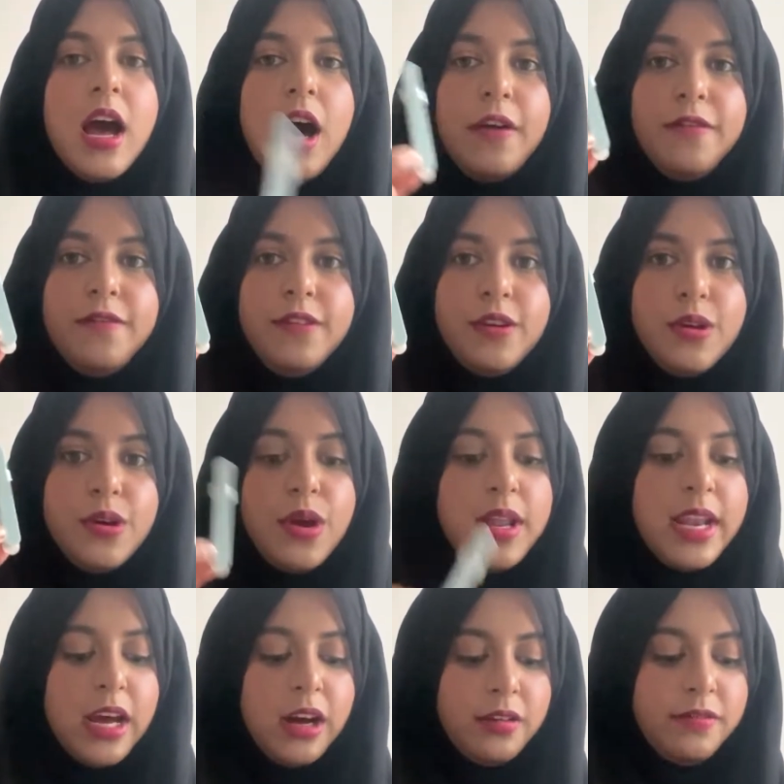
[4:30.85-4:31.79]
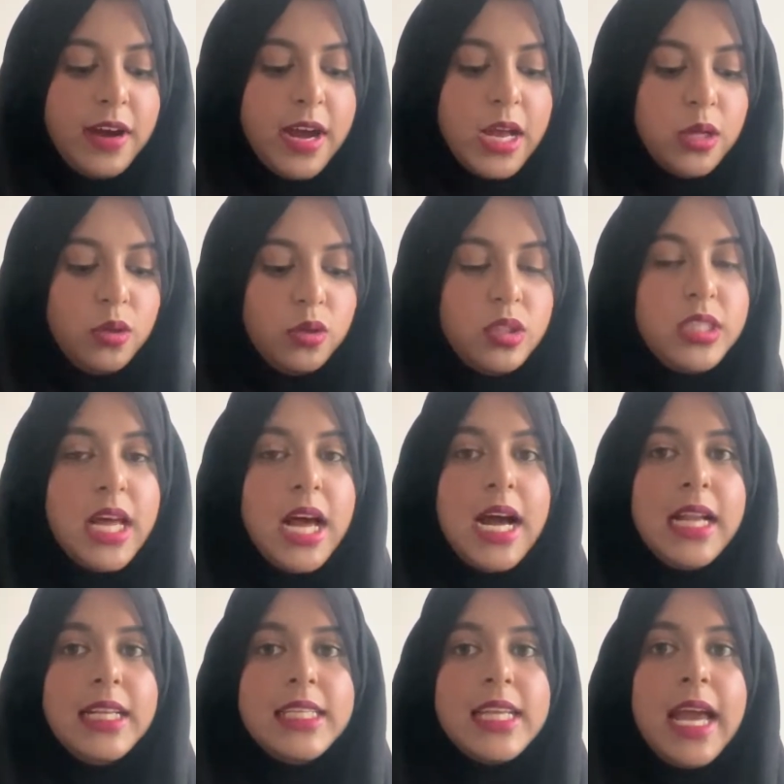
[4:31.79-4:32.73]
A few nail files
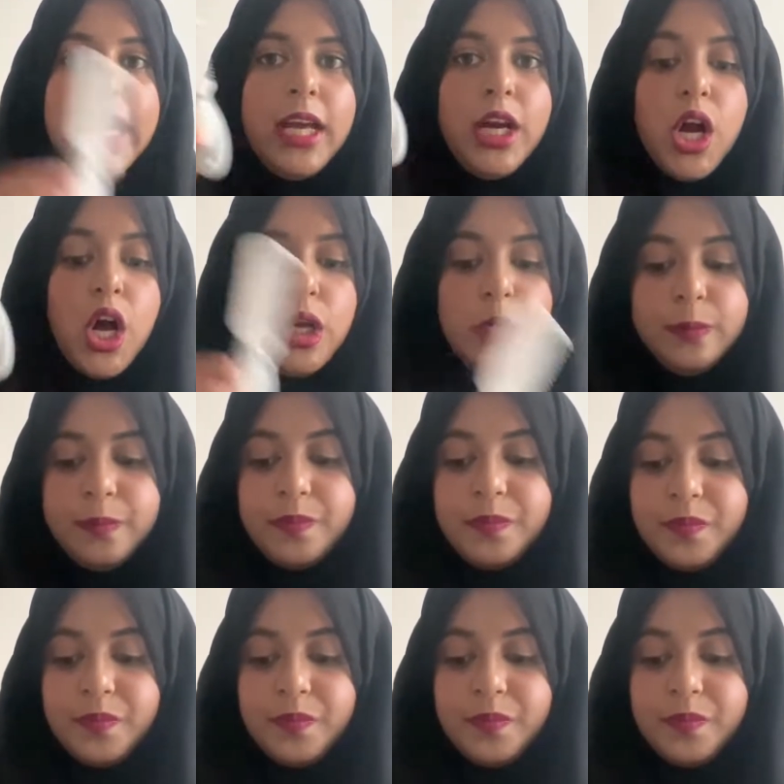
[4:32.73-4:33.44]
and a comb.